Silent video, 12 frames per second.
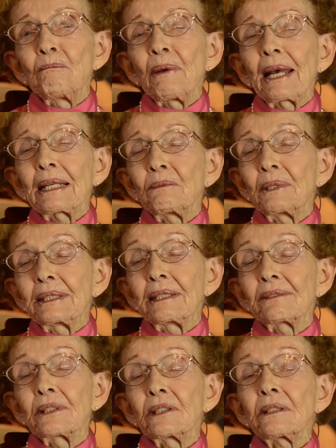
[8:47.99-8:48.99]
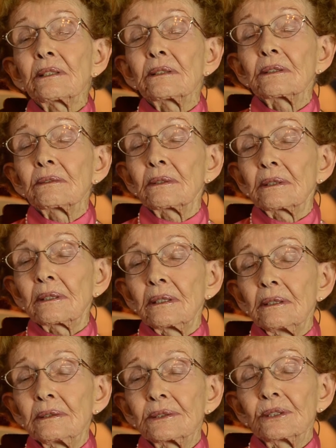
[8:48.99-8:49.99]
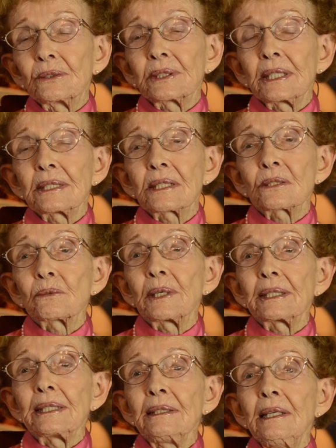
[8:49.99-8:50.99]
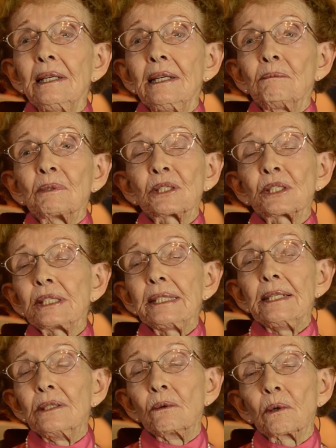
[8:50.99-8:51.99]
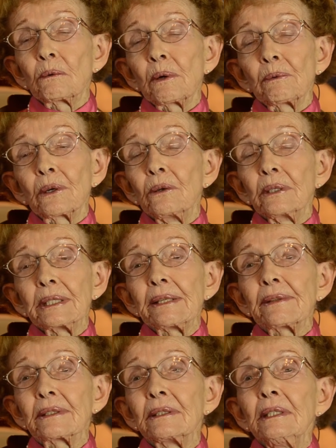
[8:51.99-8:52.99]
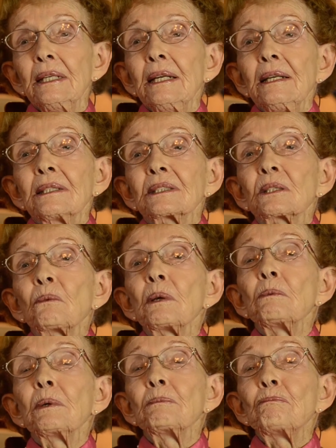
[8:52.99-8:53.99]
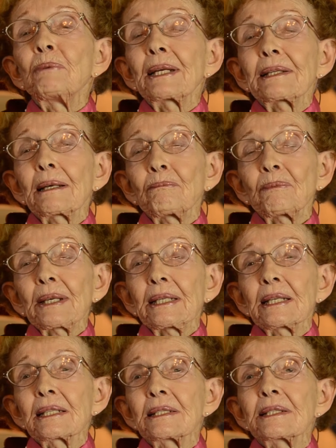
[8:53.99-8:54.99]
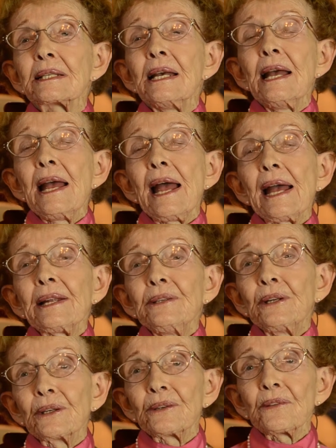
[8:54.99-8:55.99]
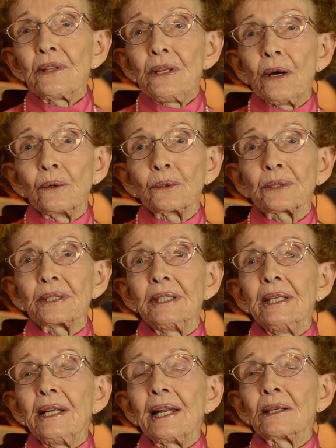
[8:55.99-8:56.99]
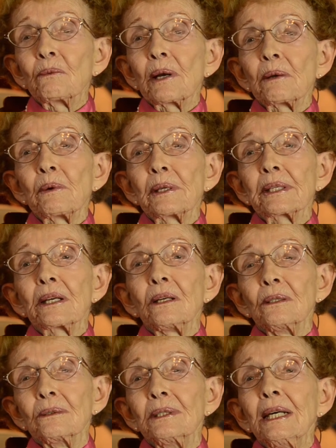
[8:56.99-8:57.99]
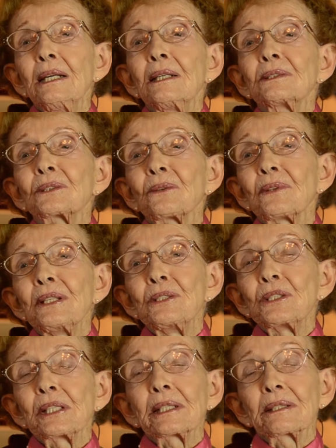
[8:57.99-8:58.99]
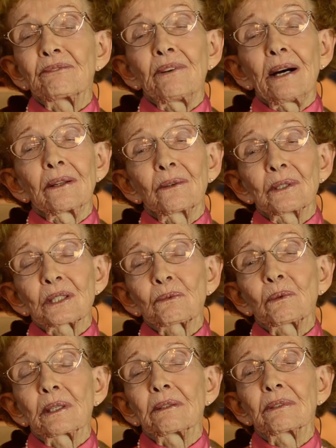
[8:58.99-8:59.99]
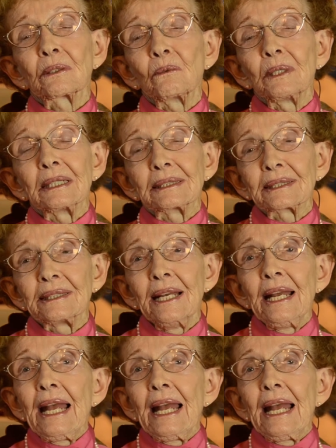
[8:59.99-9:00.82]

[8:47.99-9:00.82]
Patty would get their suitcases ready, but she didn't know where we were going either. So we would pick up the kids, hand her the note, and away we'd go. So then she could follow us wherever it was.